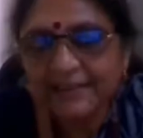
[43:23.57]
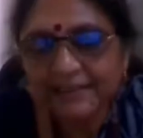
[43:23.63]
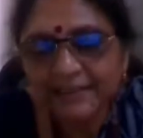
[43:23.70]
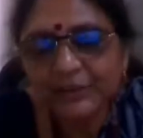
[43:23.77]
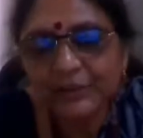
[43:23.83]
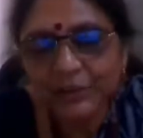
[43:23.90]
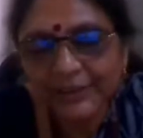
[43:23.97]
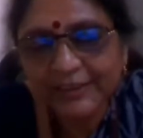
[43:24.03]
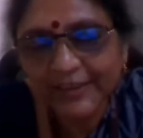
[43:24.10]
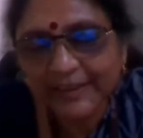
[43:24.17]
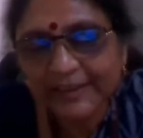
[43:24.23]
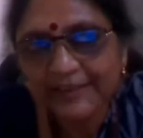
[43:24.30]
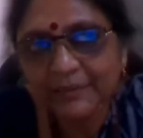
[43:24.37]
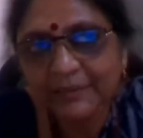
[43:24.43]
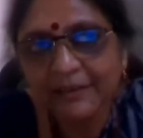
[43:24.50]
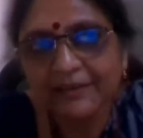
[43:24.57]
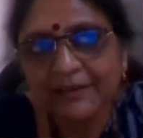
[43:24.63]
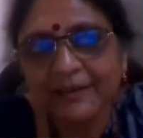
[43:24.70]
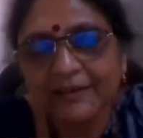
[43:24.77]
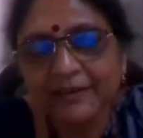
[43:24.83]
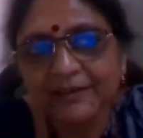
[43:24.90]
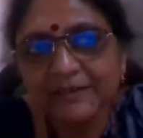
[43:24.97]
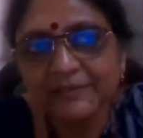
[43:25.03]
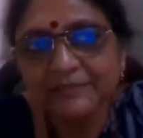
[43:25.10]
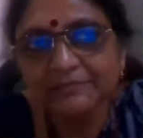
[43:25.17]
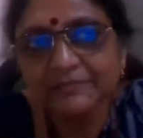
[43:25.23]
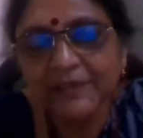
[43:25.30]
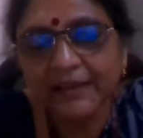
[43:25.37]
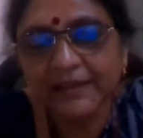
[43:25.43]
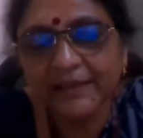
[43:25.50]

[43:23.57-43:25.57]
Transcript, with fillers: certain good things. I mean, um,